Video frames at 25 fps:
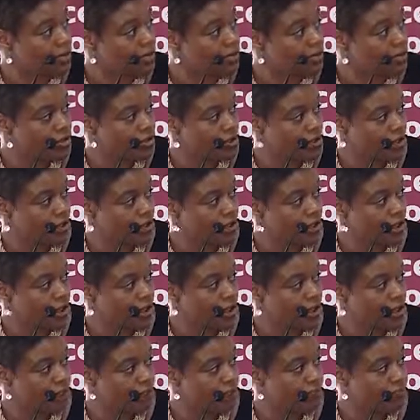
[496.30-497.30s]
So
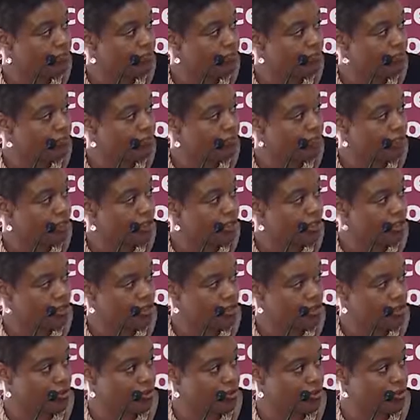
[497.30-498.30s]
in
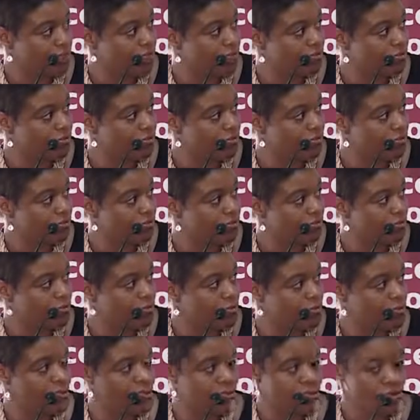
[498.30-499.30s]
short,
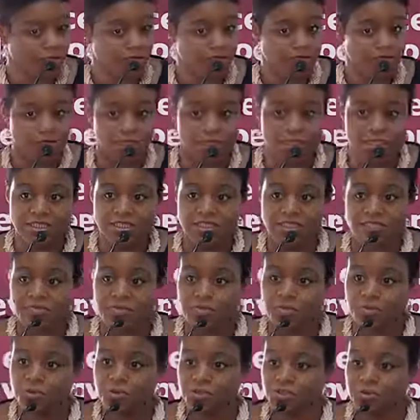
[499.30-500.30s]
we're looking for
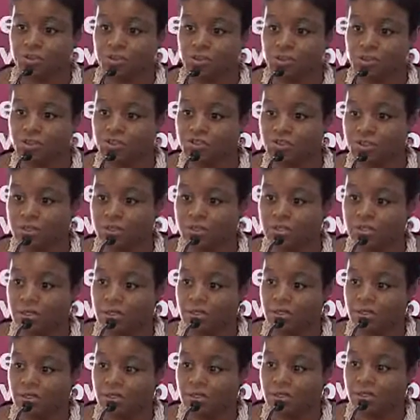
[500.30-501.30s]
individuals who are
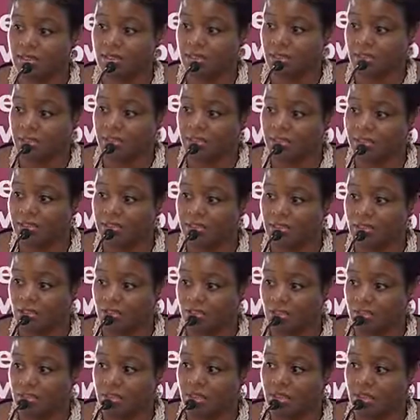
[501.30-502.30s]
interested in lending
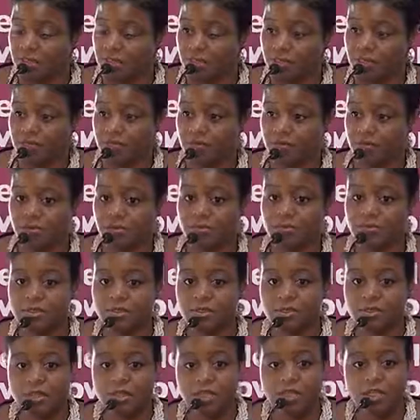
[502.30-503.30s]
across our platform.
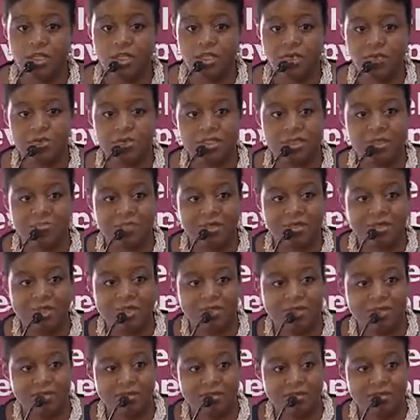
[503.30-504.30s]
Loans can be
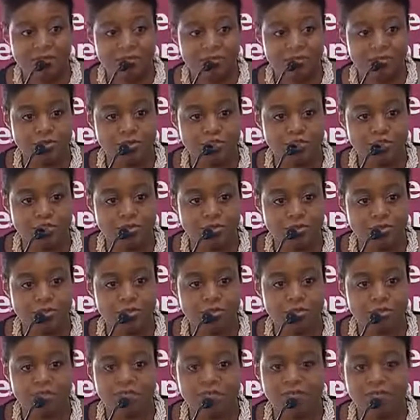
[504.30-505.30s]
anything from $2,000
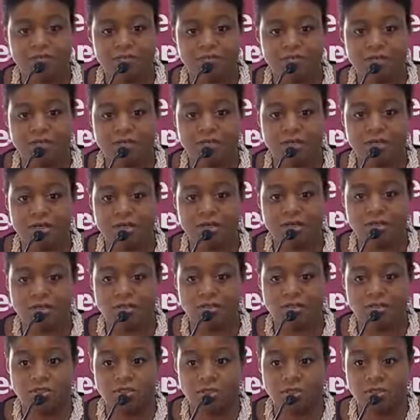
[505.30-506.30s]
to
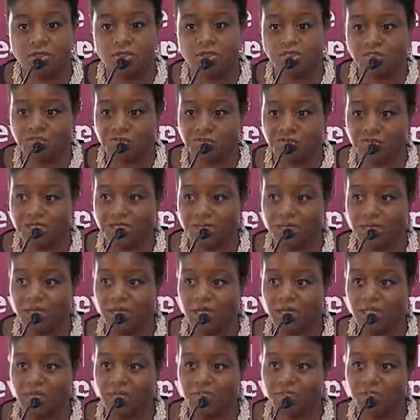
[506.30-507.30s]
$15,000 during this
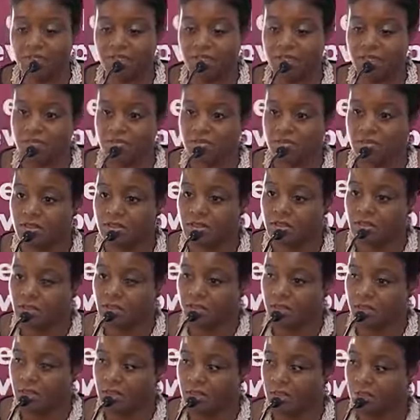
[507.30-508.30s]
pilot phase,
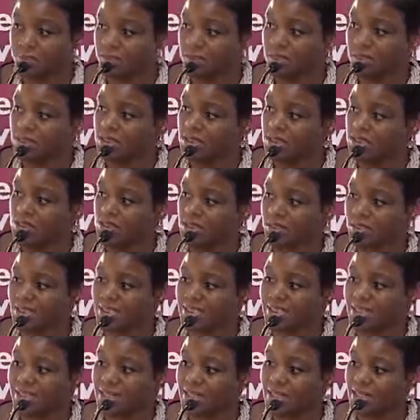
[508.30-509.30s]
with the ability to
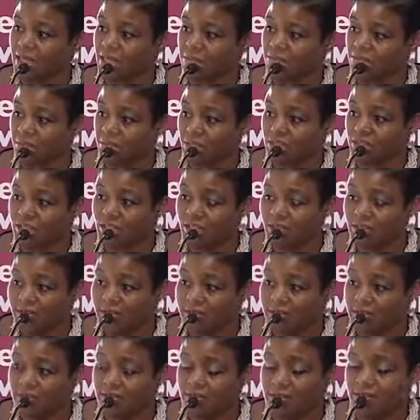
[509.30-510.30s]
extend that much
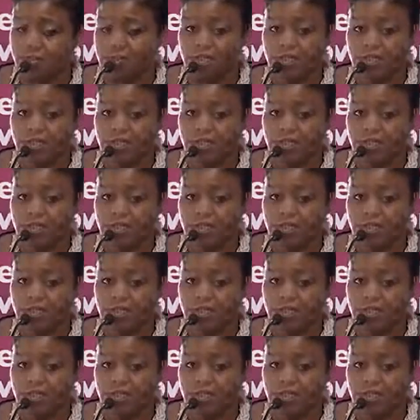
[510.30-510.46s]
higher.